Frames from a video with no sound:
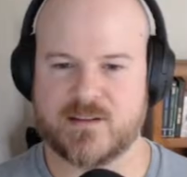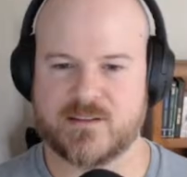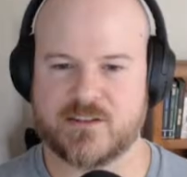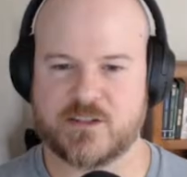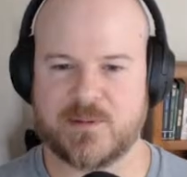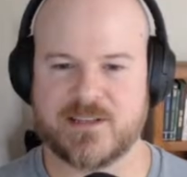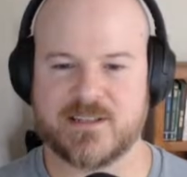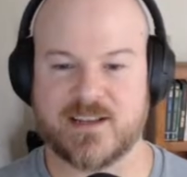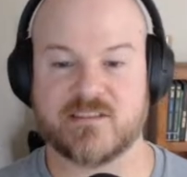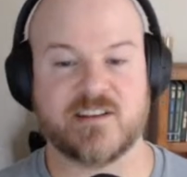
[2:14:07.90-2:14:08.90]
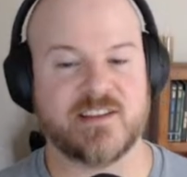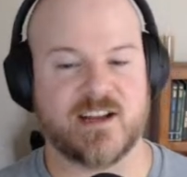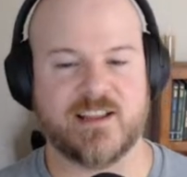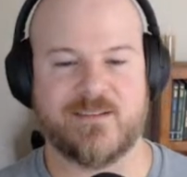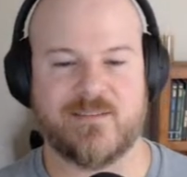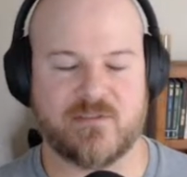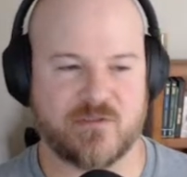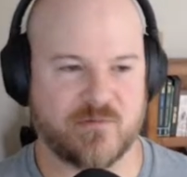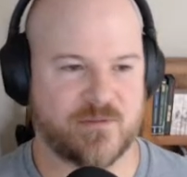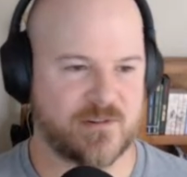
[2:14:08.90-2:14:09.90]
This place is actually not named after
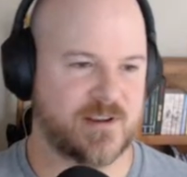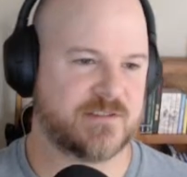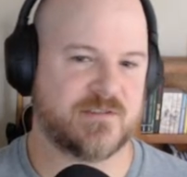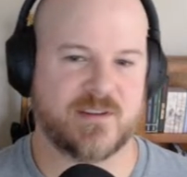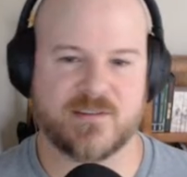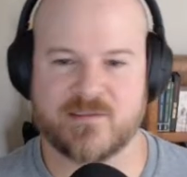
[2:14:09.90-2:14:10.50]
the river next to it.